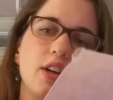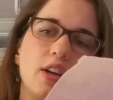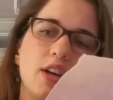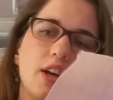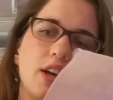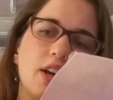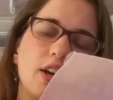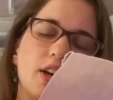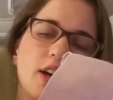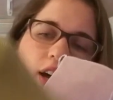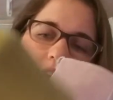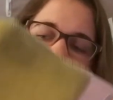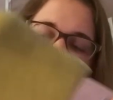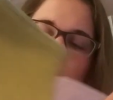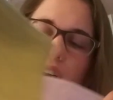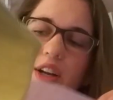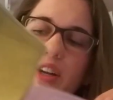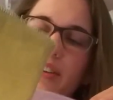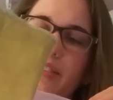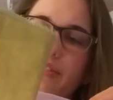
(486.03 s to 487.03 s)
I
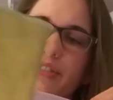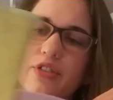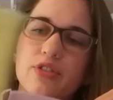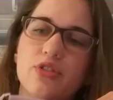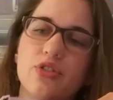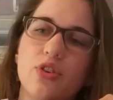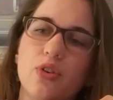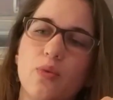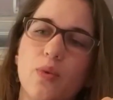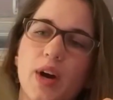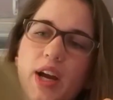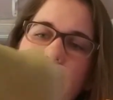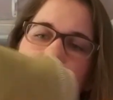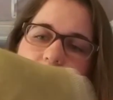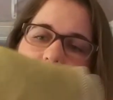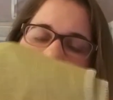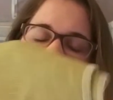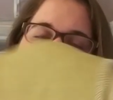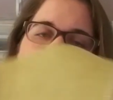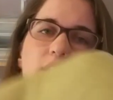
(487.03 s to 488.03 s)
wanted for Snow White
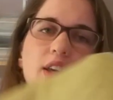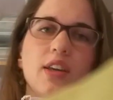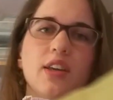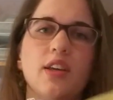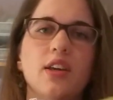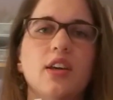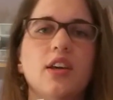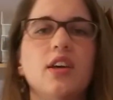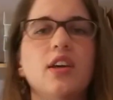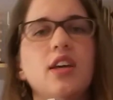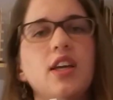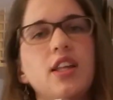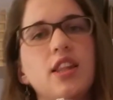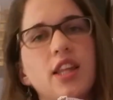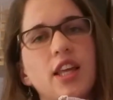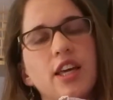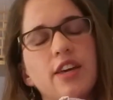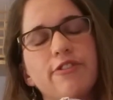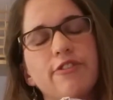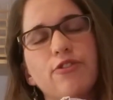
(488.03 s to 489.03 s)
something in
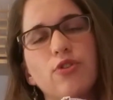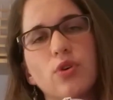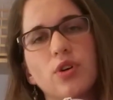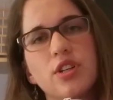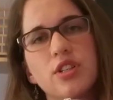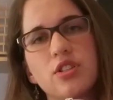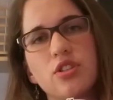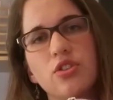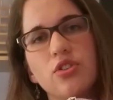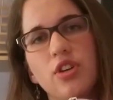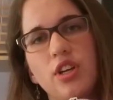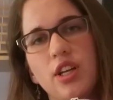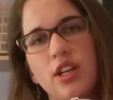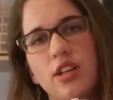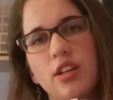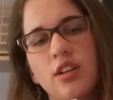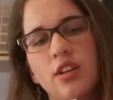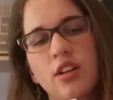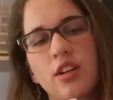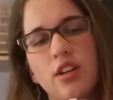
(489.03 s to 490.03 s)
like a forest
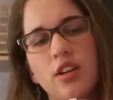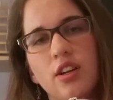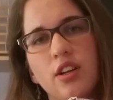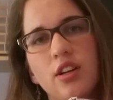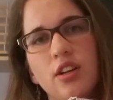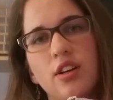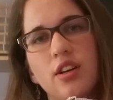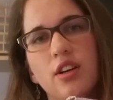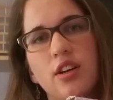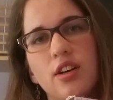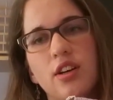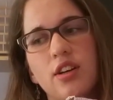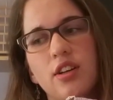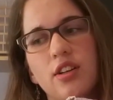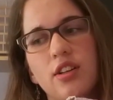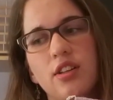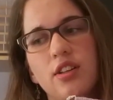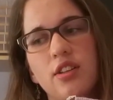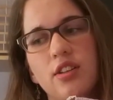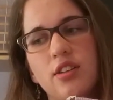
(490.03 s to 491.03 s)
green,
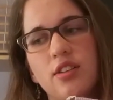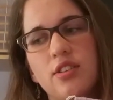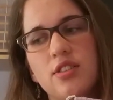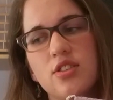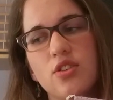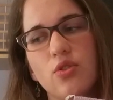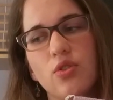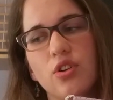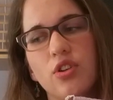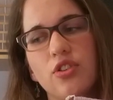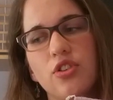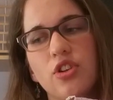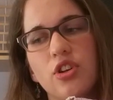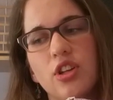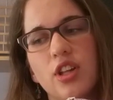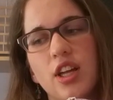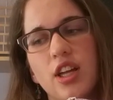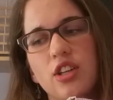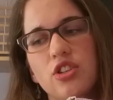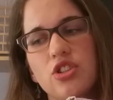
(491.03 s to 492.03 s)
so it'll look
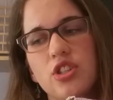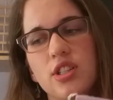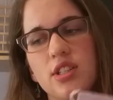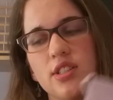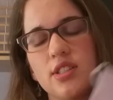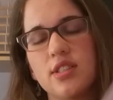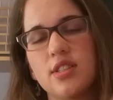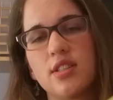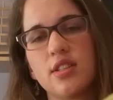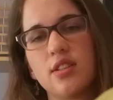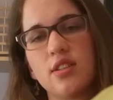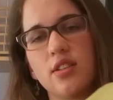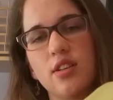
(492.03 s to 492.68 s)
like she's